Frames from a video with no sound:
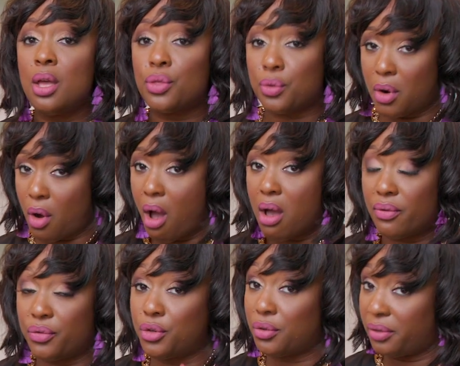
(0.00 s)
throw
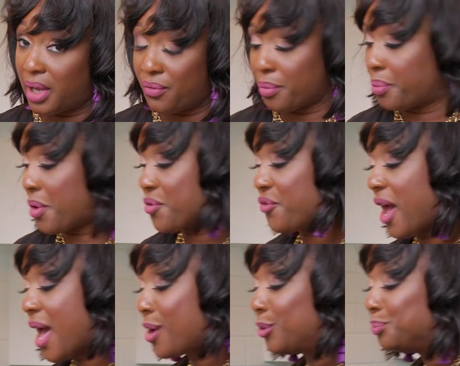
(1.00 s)
off your flavor
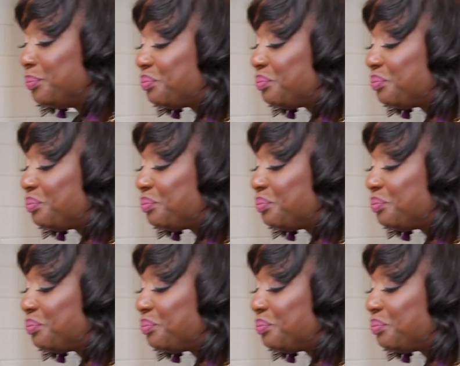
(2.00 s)
profile.